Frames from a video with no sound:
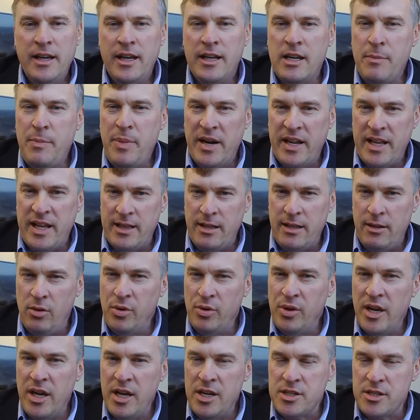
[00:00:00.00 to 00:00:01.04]
And depending on the
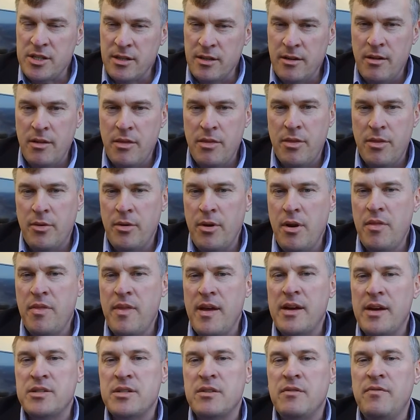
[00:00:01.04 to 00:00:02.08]
location,
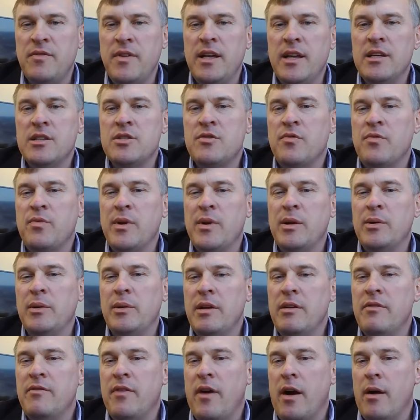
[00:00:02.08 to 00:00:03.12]
30,000 feet is
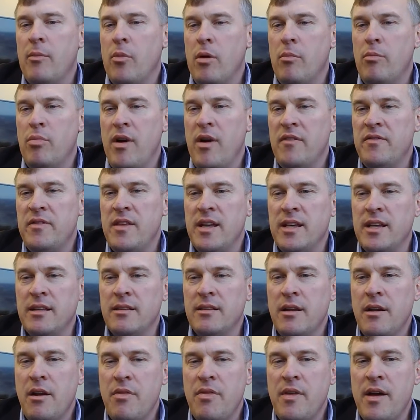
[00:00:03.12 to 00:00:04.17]
frequently far more
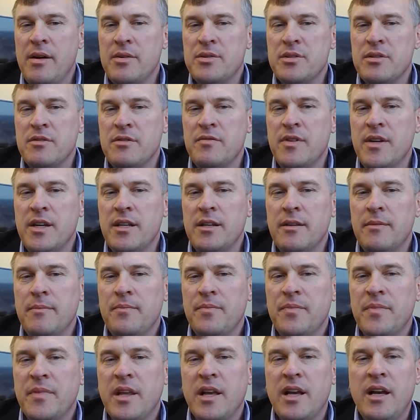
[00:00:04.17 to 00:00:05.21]
breathtaking than 1,000 feet.
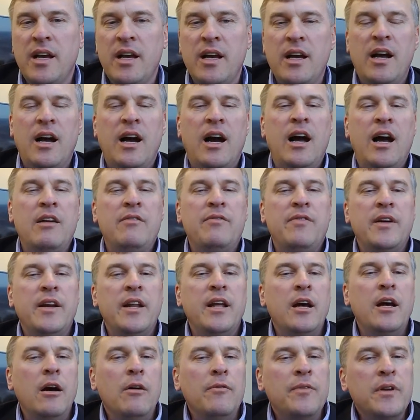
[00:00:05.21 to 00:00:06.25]
I find
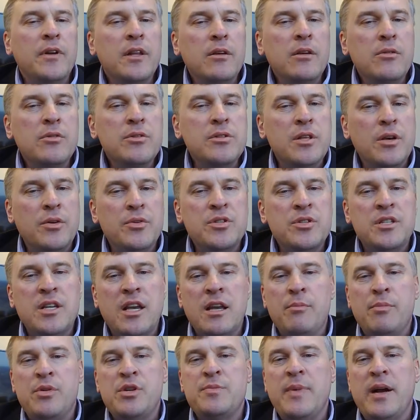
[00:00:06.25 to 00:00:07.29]
it helpful to use those
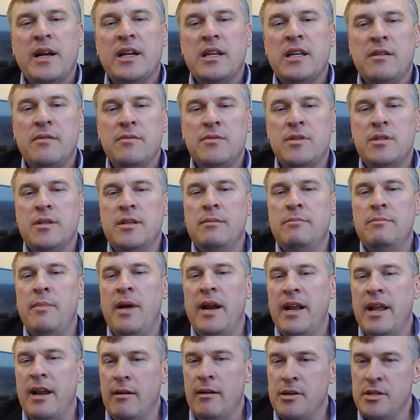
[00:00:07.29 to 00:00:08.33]
same perspectives in
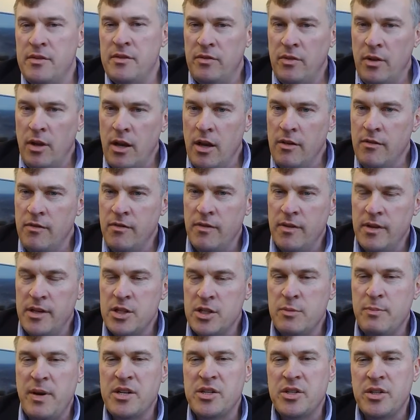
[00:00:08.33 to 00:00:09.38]
many areas of life,
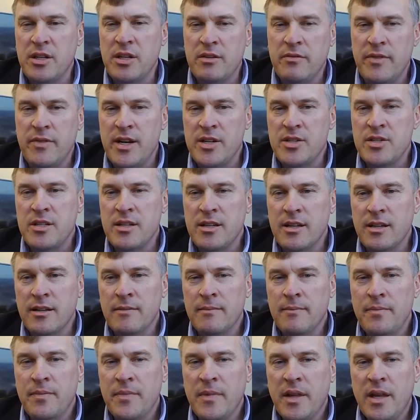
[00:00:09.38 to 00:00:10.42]
especially
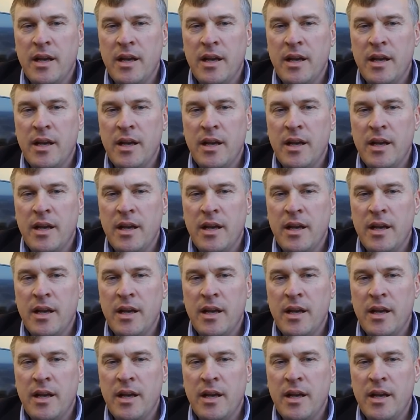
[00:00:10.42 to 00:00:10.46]
investing.